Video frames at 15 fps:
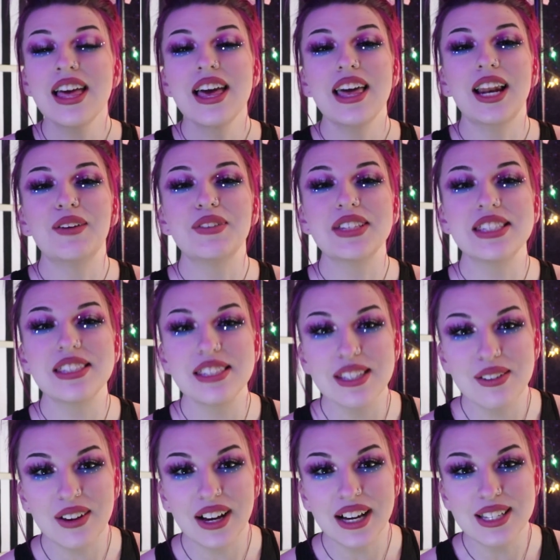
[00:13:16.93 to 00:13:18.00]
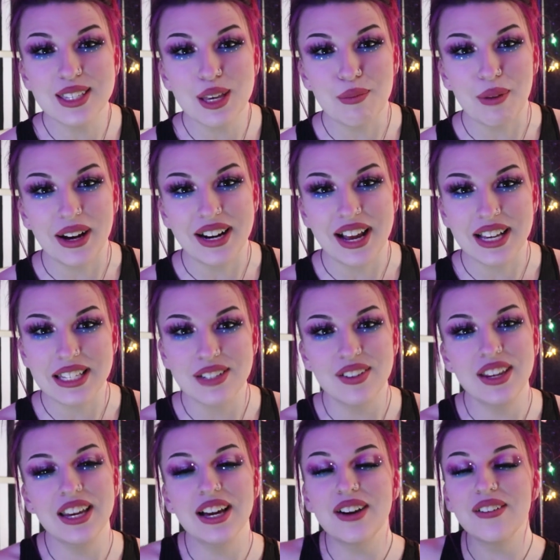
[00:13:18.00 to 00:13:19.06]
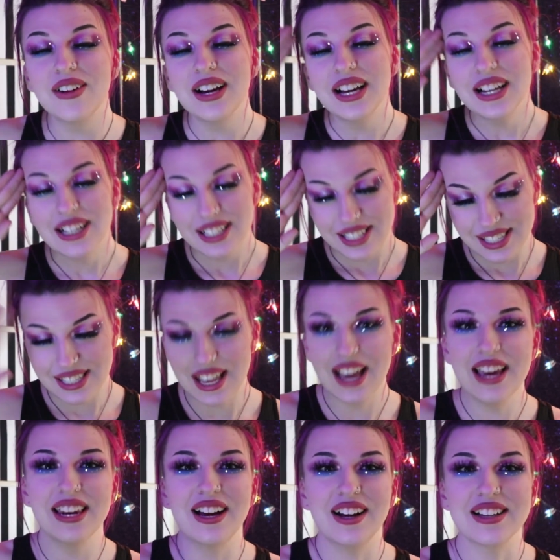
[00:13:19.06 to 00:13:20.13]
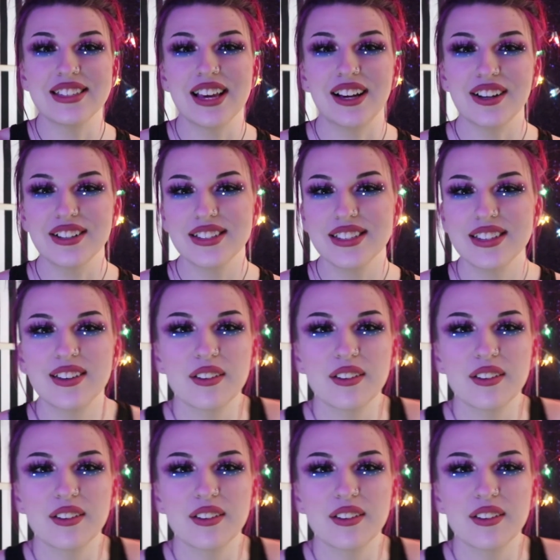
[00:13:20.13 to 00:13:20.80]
And I will see you guys in my next video. Sayonara, suckers.